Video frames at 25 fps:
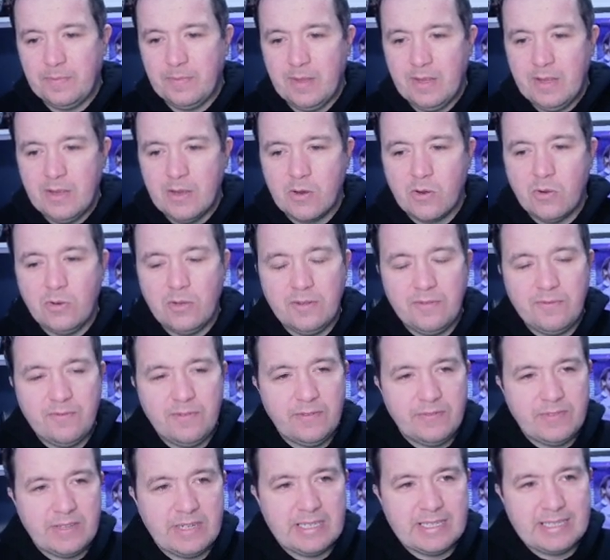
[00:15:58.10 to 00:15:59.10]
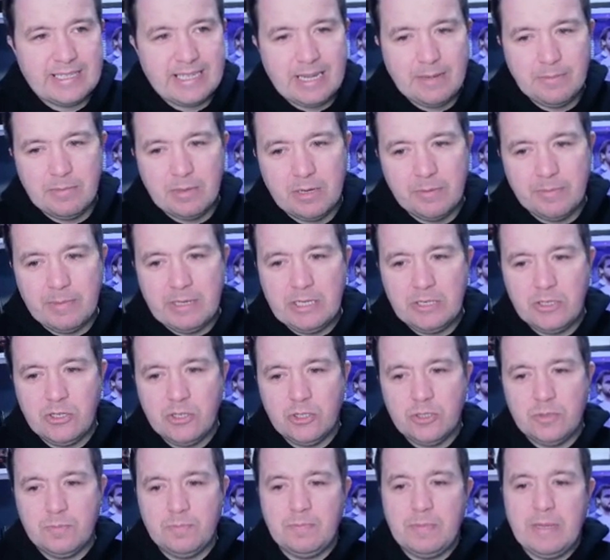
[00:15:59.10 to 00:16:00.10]
Currently fifth in the table at the minute,
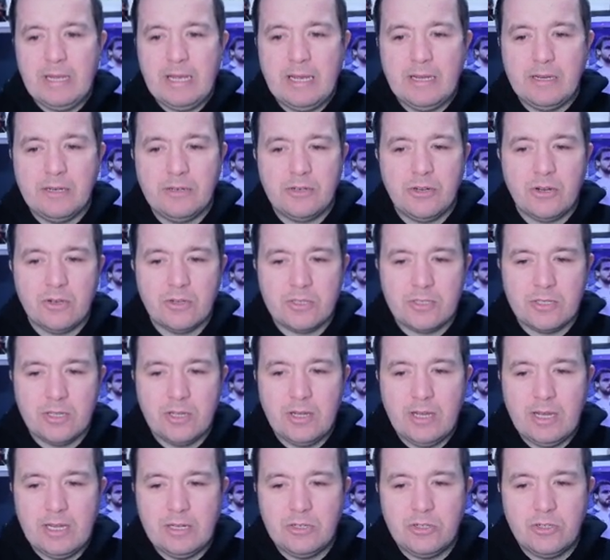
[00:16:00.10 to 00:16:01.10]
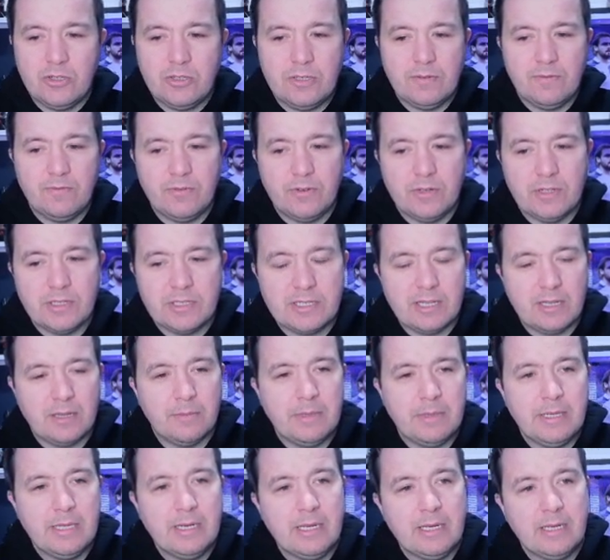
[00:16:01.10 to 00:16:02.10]
just behind Doxa and just in front of
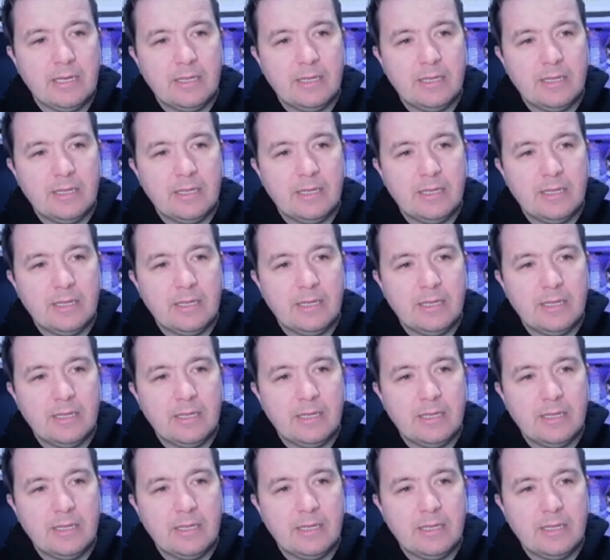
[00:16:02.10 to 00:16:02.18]
Salamina.